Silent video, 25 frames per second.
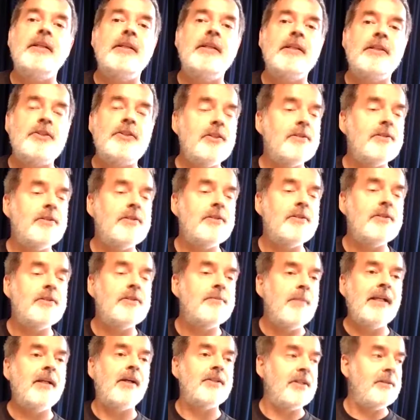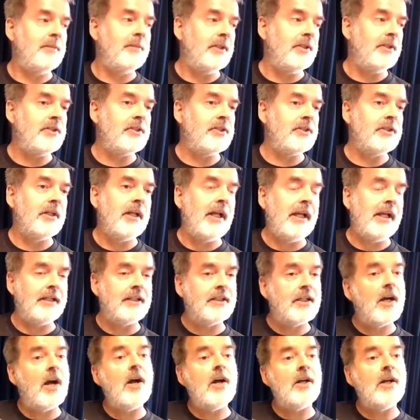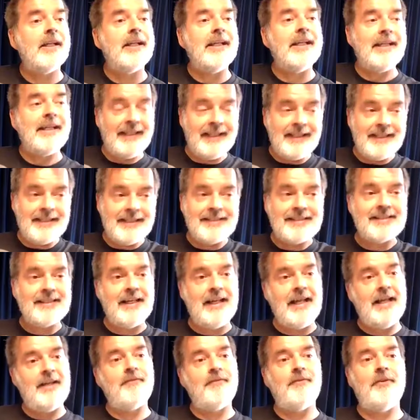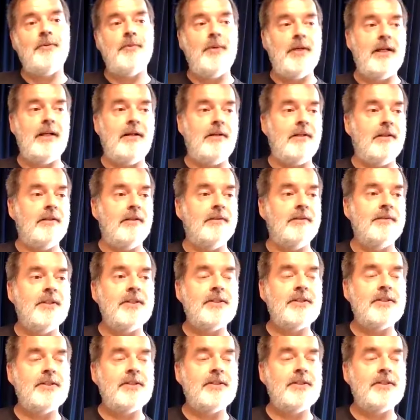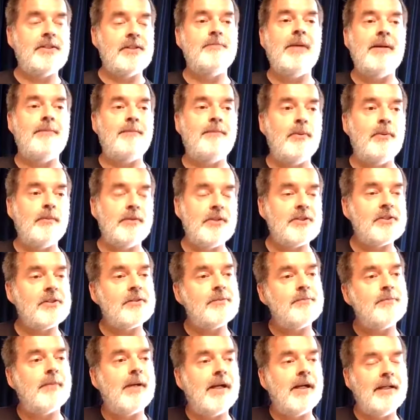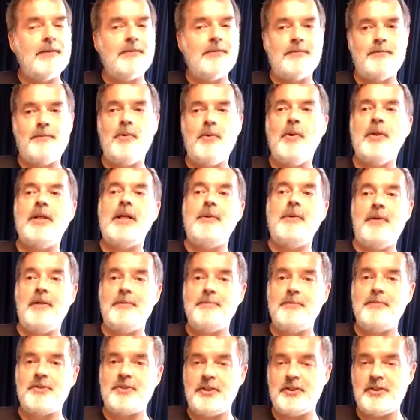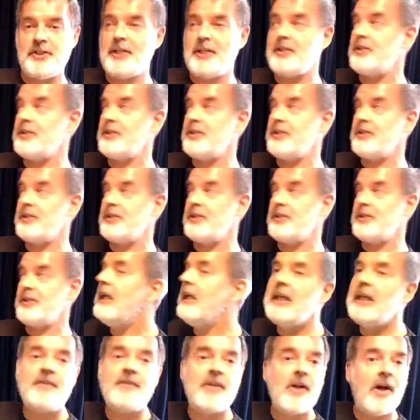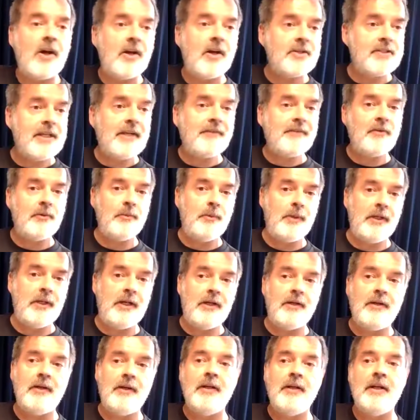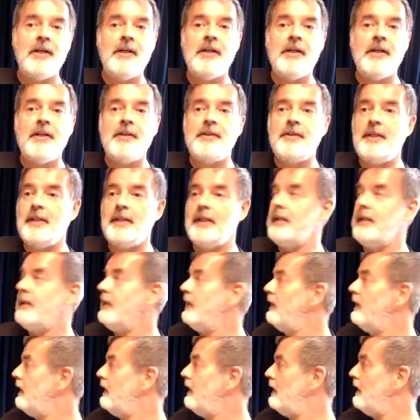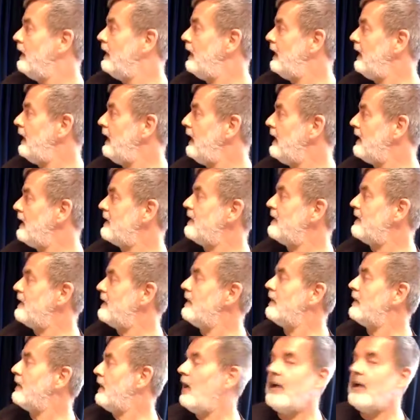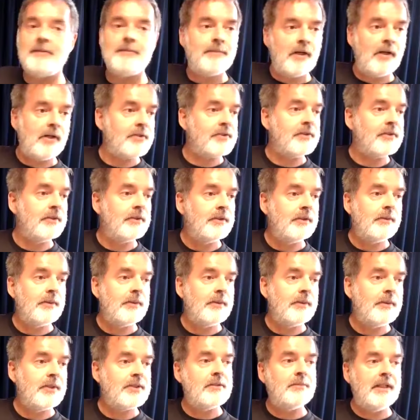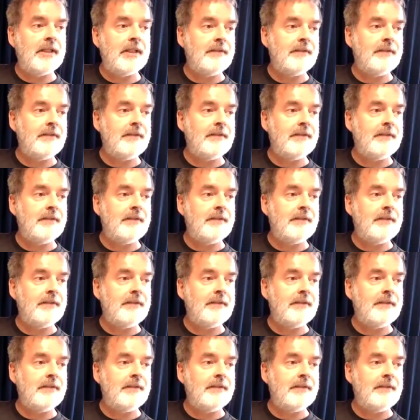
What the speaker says: She's made in God's image, and God is everywhere. This is my point I want to suggest to you. If God is everywhere, then isn't God in my boss,